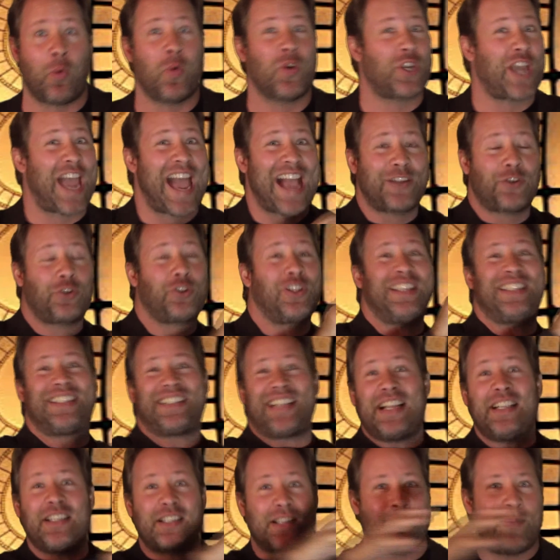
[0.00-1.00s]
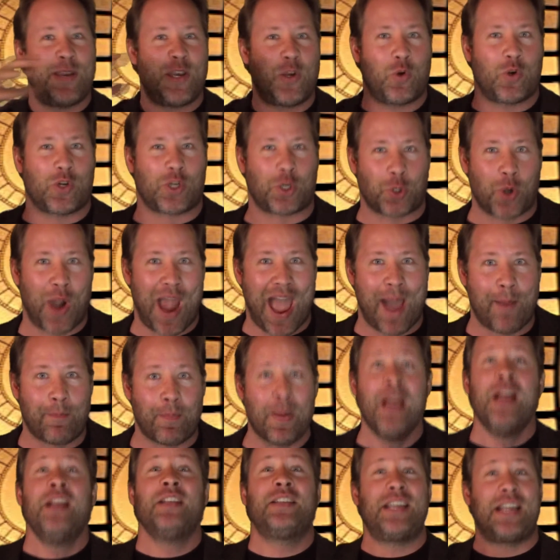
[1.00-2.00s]
which actually sends them into a trap
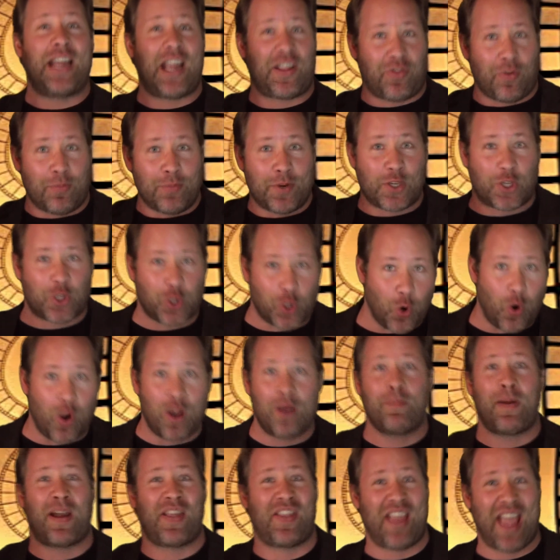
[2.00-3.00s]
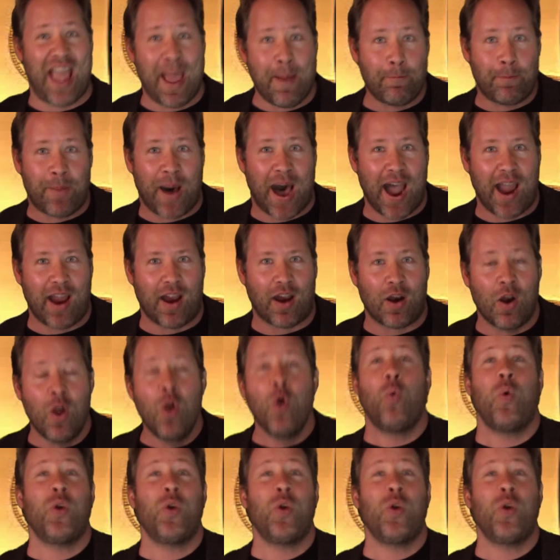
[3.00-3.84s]
to get them destroyed by the Empire,